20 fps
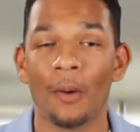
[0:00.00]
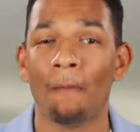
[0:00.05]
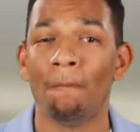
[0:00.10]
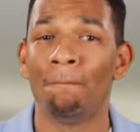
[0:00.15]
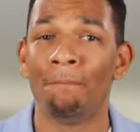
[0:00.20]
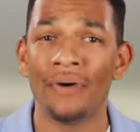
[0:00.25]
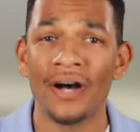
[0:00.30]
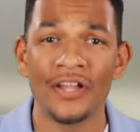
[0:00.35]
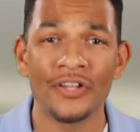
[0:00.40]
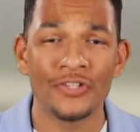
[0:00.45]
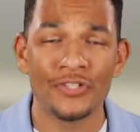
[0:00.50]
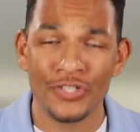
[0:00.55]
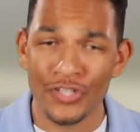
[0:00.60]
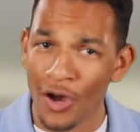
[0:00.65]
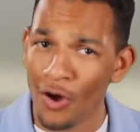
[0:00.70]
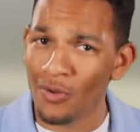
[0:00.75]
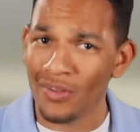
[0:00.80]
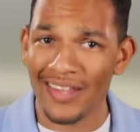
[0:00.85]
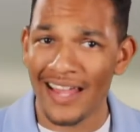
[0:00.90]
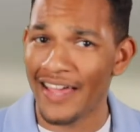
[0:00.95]
But
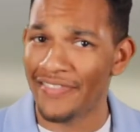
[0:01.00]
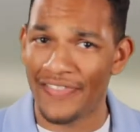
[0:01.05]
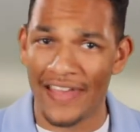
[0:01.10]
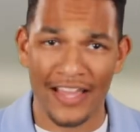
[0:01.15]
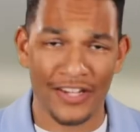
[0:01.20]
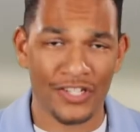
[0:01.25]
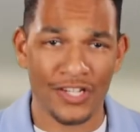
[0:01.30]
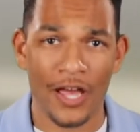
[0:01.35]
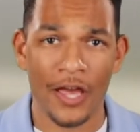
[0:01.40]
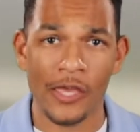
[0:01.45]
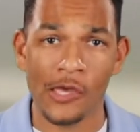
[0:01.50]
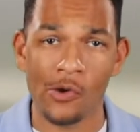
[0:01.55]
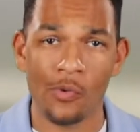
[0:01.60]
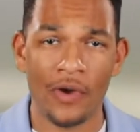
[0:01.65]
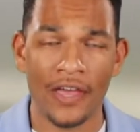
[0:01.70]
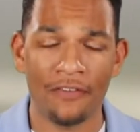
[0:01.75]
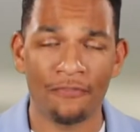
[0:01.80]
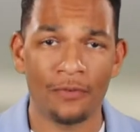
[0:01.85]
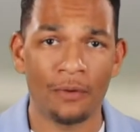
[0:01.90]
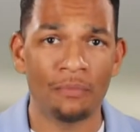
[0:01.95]
don't let that shy you
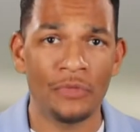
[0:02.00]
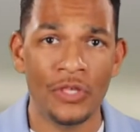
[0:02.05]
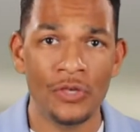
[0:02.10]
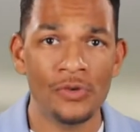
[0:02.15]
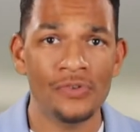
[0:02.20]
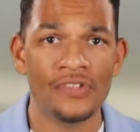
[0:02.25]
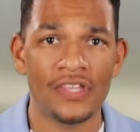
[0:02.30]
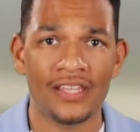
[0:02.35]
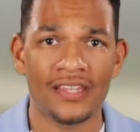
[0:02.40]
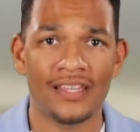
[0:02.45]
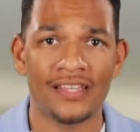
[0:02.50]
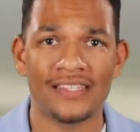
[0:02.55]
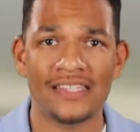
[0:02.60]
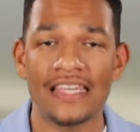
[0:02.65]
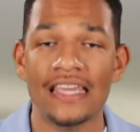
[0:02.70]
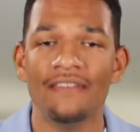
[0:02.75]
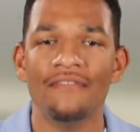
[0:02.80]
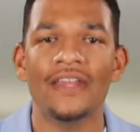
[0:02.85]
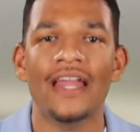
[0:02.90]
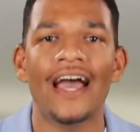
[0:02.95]
away from using
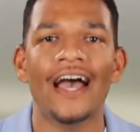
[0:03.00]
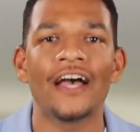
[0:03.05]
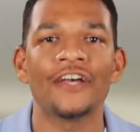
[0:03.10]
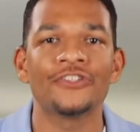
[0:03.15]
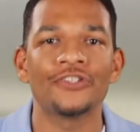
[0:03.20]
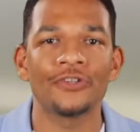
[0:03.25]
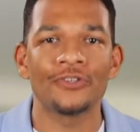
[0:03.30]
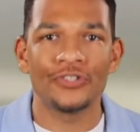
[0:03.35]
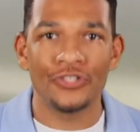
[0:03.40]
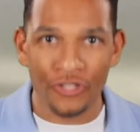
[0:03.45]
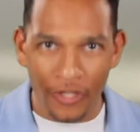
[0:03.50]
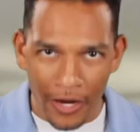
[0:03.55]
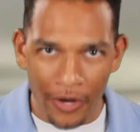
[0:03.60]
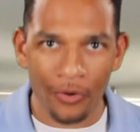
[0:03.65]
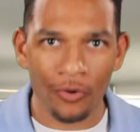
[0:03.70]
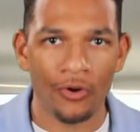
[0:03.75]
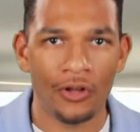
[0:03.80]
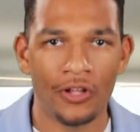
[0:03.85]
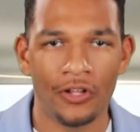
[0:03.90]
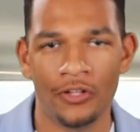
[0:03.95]
this even as your
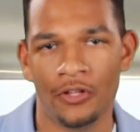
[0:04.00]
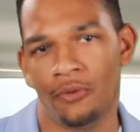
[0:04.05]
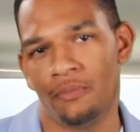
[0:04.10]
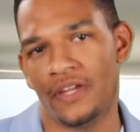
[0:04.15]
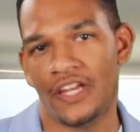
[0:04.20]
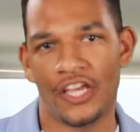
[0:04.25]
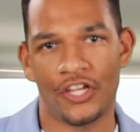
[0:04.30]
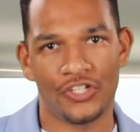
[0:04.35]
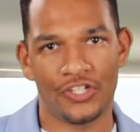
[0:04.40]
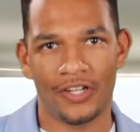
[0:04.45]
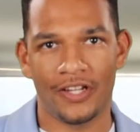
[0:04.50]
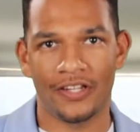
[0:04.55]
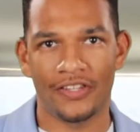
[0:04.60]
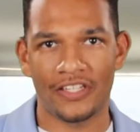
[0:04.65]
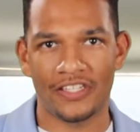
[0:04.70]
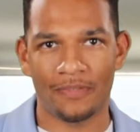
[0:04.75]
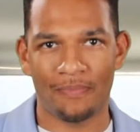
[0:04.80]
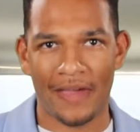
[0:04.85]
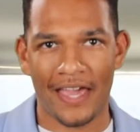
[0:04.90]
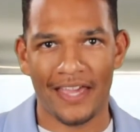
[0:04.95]
general illumination in
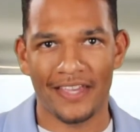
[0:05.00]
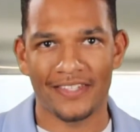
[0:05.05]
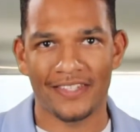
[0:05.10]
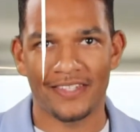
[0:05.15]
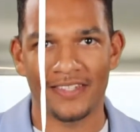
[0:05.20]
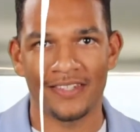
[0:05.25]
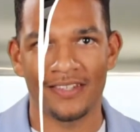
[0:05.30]
the space.